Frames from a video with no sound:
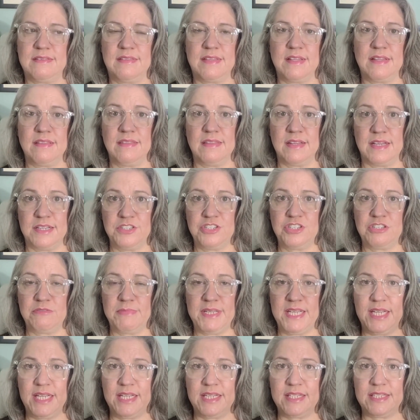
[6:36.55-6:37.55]
lunch
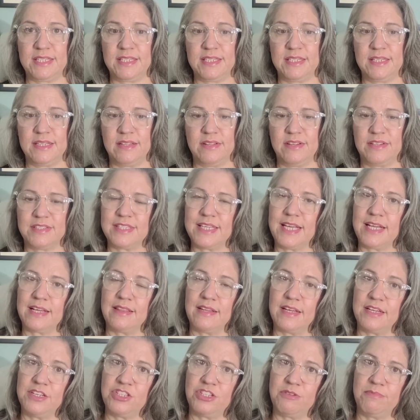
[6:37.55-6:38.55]
meat, it's like
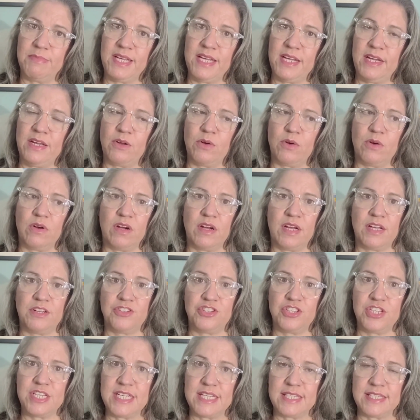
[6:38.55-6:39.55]
lunch meat
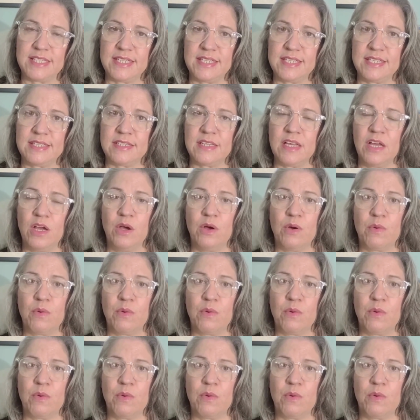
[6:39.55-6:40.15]
and cheeses